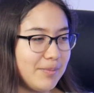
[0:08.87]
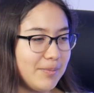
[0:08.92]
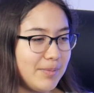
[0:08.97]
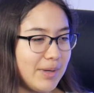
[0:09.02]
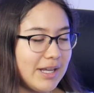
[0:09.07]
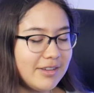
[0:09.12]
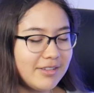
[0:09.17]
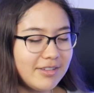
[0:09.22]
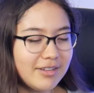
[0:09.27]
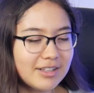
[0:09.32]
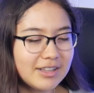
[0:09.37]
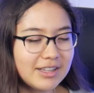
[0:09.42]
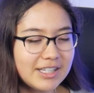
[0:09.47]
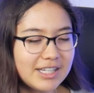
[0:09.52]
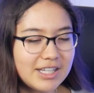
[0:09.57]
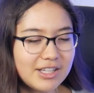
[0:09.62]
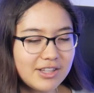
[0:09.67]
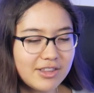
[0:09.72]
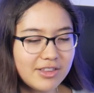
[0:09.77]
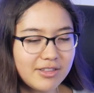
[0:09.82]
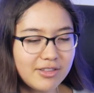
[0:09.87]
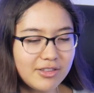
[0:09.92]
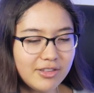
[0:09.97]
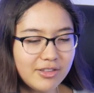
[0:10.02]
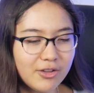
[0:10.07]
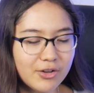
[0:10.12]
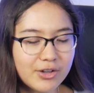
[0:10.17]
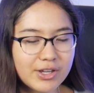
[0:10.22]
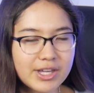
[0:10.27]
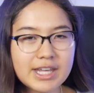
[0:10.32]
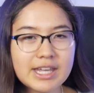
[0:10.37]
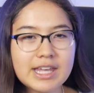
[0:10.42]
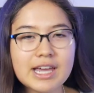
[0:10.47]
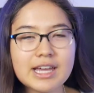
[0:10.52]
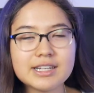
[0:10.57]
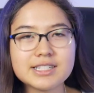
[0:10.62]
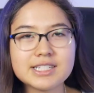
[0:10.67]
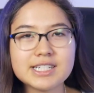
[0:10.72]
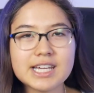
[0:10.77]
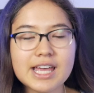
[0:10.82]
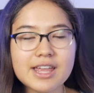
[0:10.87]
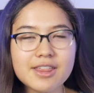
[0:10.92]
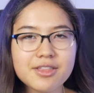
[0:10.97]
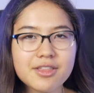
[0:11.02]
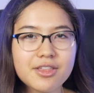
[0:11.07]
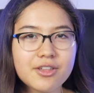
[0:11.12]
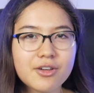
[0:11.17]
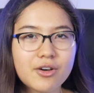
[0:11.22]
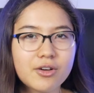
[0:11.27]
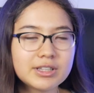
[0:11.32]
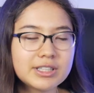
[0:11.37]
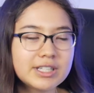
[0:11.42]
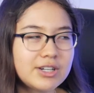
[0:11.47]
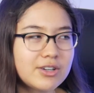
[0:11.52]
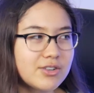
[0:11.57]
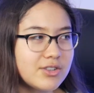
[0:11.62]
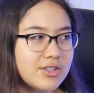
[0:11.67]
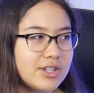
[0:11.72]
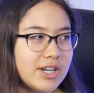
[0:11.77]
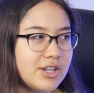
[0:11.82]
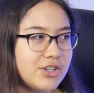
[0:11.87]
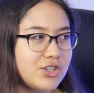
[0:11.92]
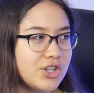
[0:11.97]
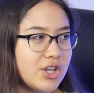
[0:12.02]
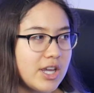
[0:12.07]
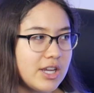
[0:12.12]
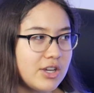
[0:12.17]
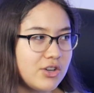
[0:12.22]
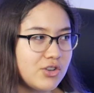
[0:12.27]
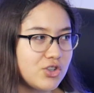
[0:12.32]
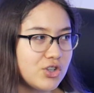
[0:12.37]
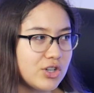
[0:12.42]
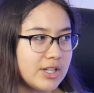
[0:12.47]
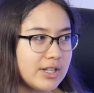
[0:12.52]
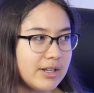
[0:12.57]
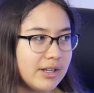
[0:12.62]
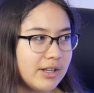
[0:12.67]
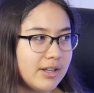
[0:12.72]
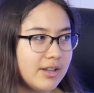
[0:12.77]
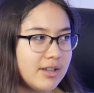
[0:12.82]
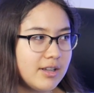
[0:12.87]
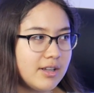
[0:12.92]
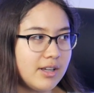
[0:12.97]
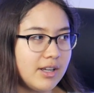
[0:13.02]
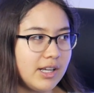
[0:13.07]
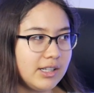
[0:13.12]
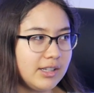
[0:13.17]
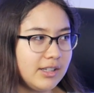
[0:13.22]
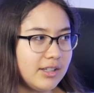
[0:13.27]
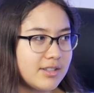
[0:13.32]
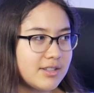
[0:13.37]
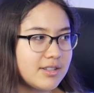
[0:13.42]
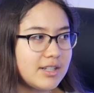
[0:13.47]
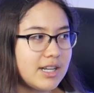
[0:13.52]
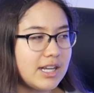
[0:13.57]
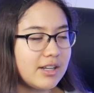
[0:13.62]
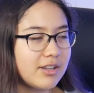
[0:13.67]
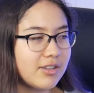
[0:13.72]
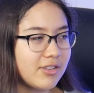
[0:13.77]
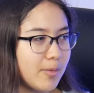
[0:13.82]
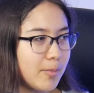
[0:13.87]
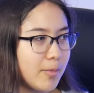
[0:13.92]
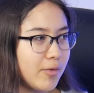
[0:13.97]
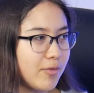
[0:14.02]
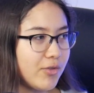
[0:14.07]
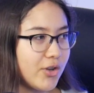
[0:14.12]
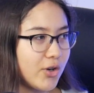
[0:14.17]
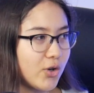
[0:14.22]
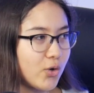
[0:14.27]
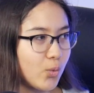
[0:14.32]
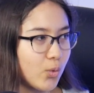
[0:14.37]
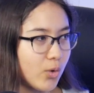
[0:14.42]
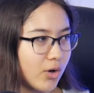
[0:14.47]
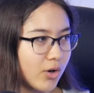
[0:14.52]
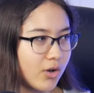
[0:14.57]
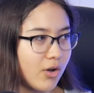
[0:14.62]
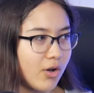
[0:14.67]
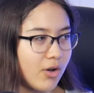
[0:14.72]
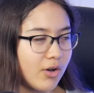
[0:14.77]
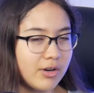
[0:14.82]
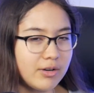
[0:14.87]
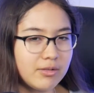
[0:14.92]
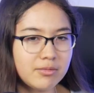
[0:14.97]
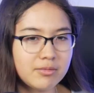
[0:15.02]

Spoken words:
basically looking at 10 thought leaders in education and listening to some of their work on